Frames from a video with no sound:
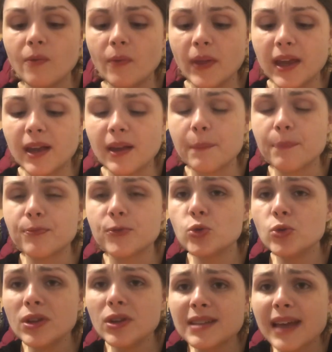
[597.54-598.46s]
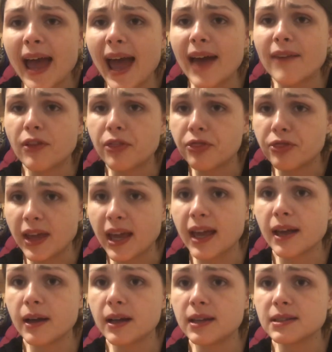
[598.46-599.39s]
Like, you need to have a
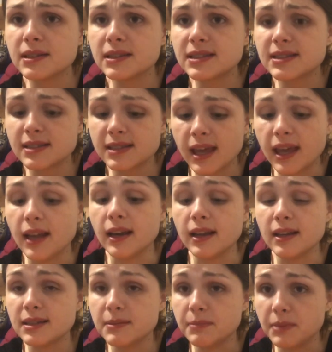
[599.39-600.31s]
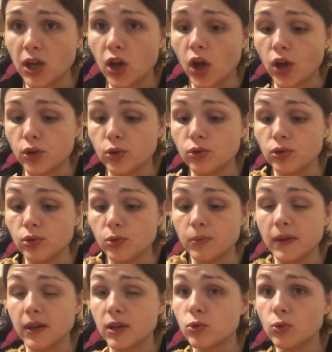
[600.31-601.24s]
thick skin to be on
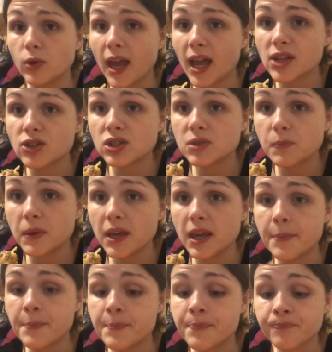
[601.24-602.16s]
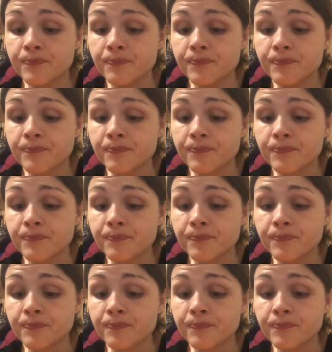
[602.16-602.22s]
YouTube. Like, you can't just be